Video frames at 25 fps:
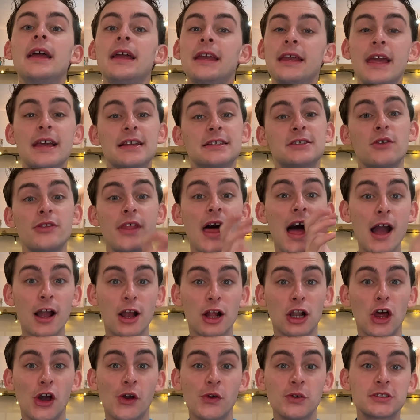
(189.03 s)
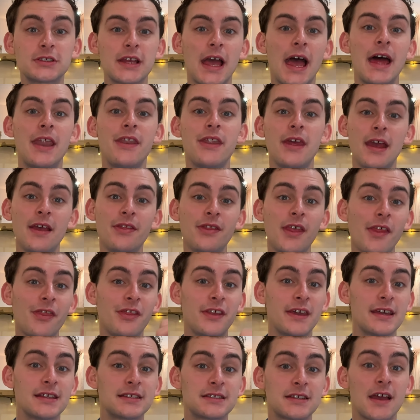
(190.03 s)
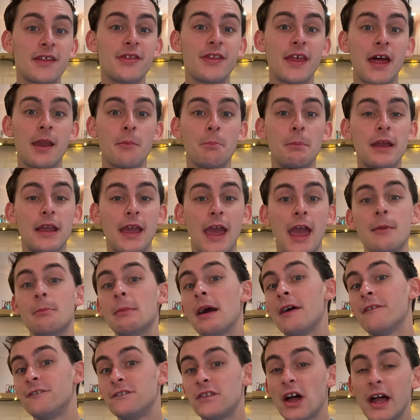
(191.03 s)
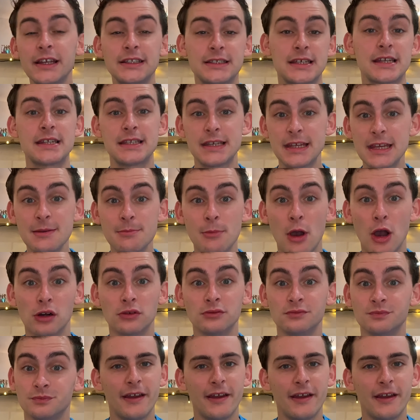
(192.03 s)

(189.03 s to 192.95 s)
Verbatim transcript: yeah, so that closed, and in that theatre then became Finding Nemo.